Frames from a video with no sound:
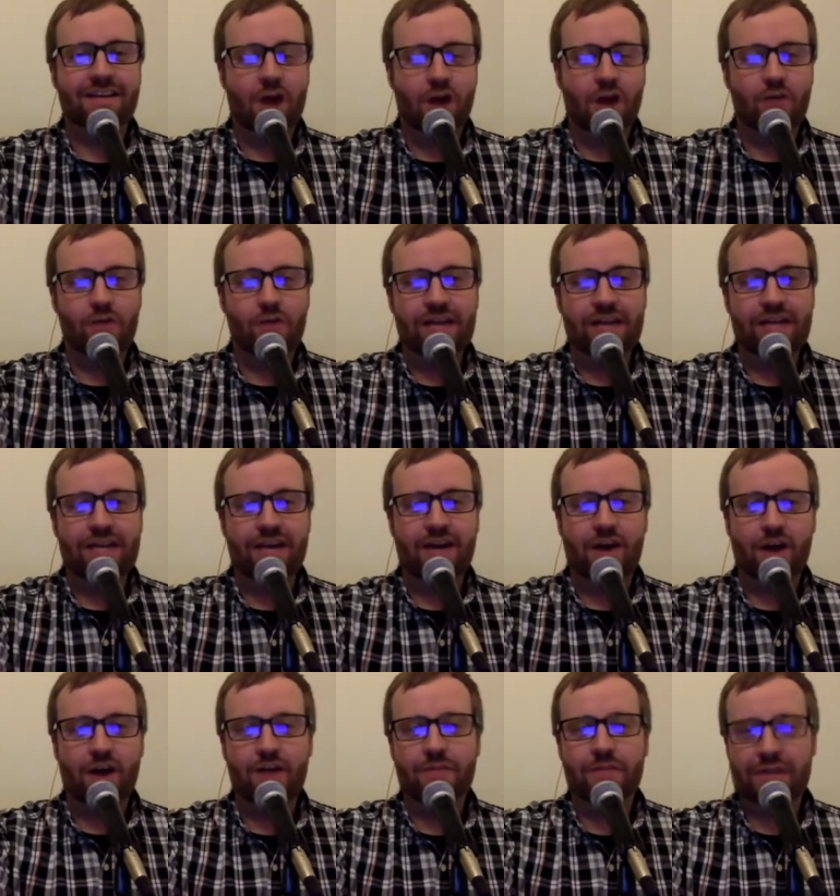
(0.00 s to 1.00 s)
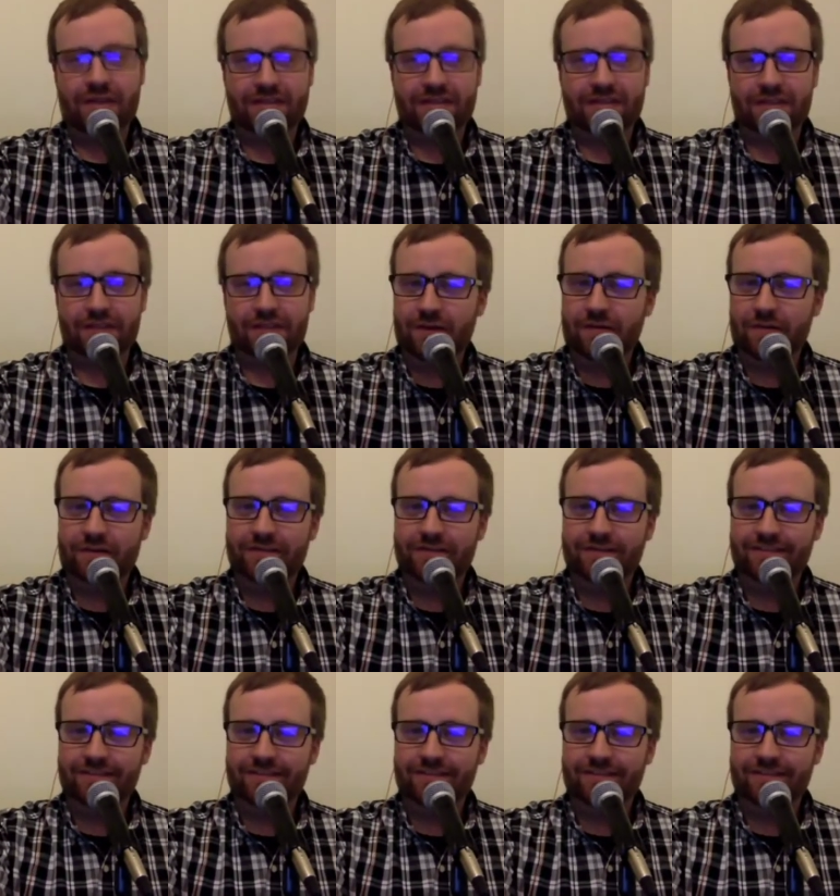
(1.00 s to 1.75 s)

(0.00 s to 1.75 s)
Already a hard pass on that one.